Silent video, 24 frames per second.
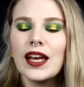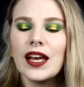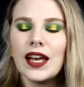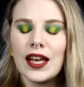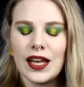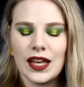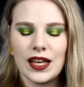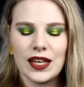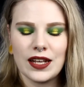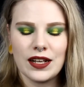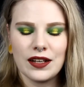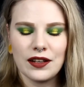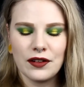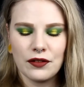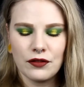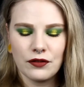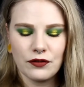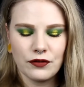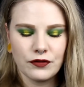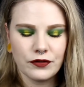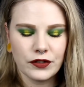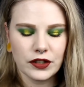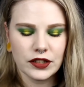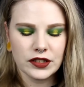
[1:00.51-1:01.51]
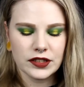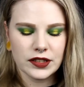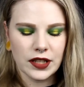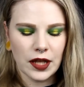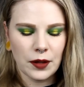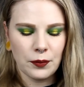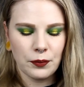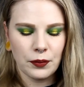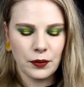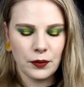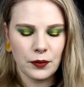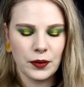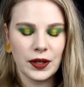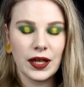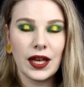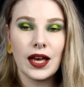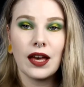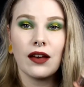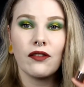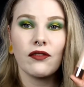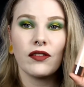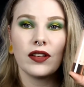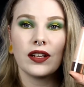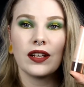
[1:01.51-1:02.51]
And first up we
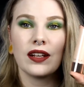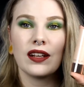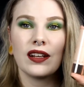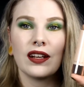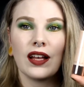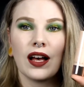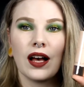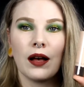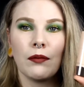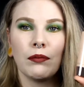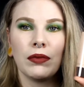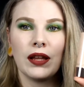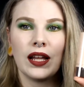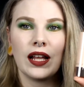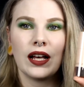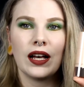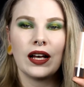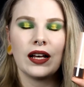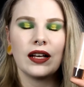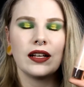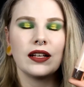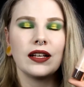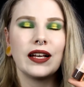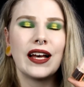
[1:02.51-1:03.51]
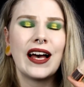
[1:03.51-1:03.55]
have the Nabla